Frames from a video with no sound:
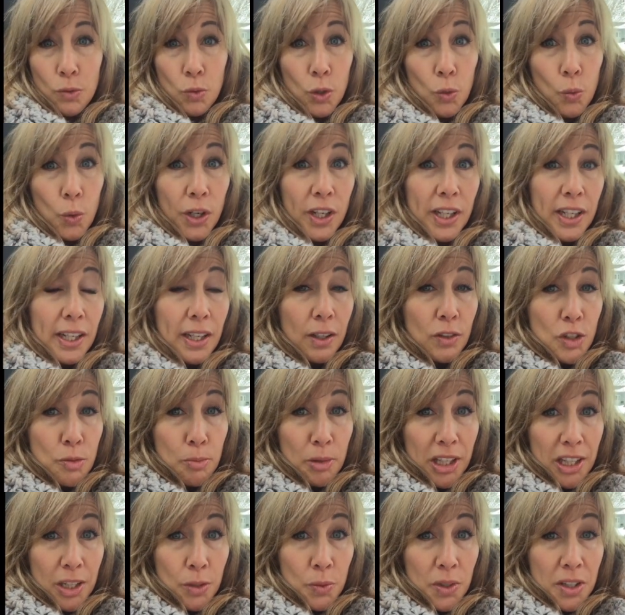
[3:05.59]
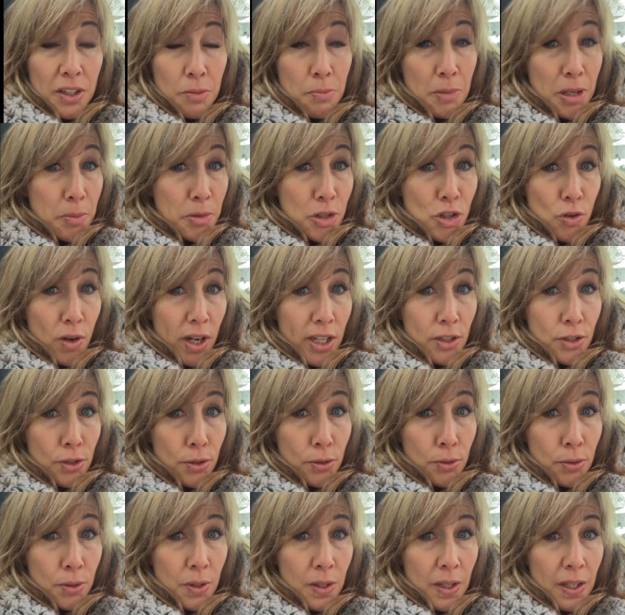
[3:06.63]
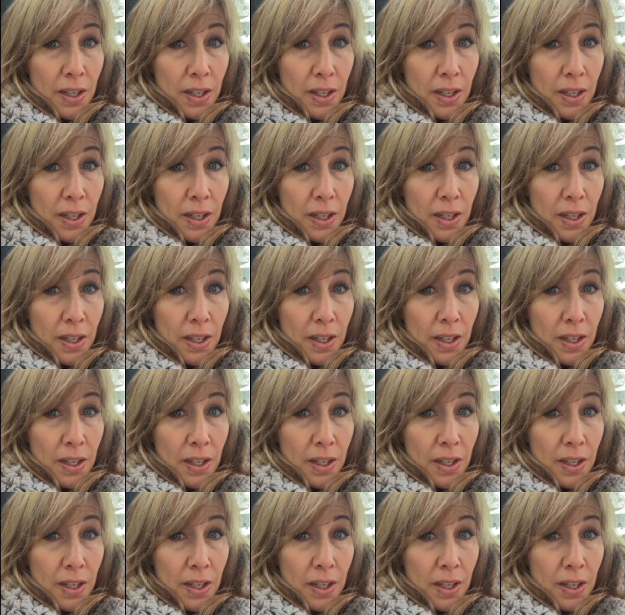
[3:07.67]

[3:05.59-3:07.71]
were working out to begin with. Maybe try two.